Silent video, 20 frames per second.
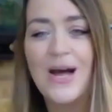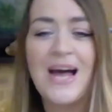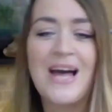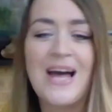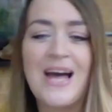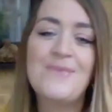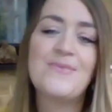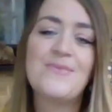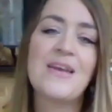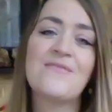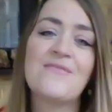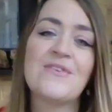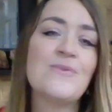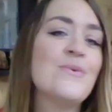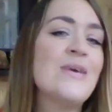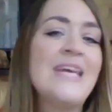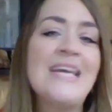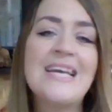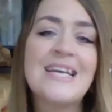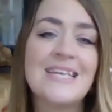every
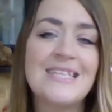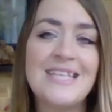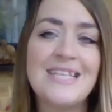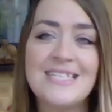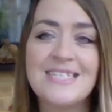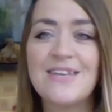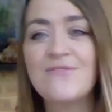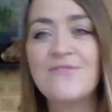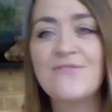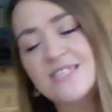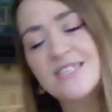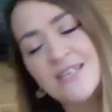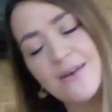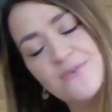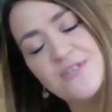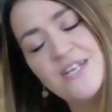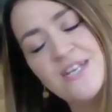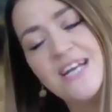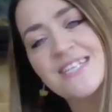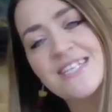week, and there's different
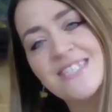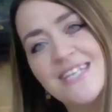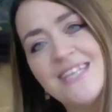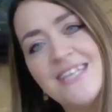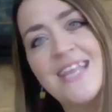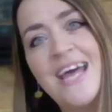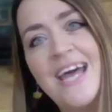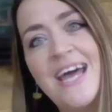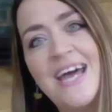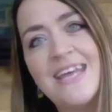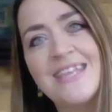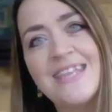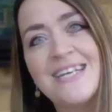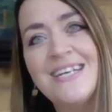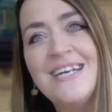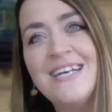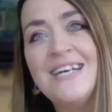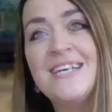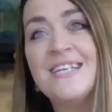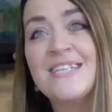subjects in there that
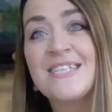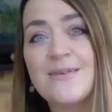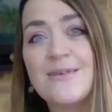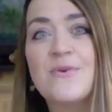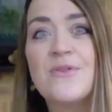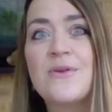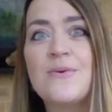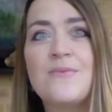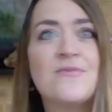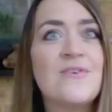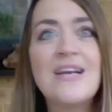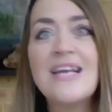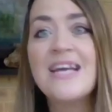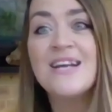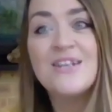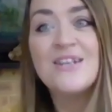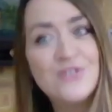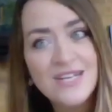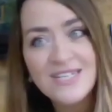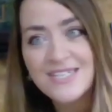some of them are really
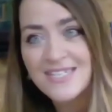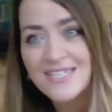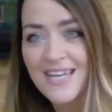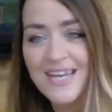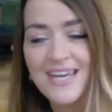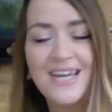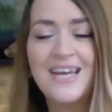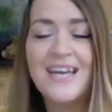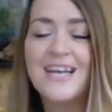interesting,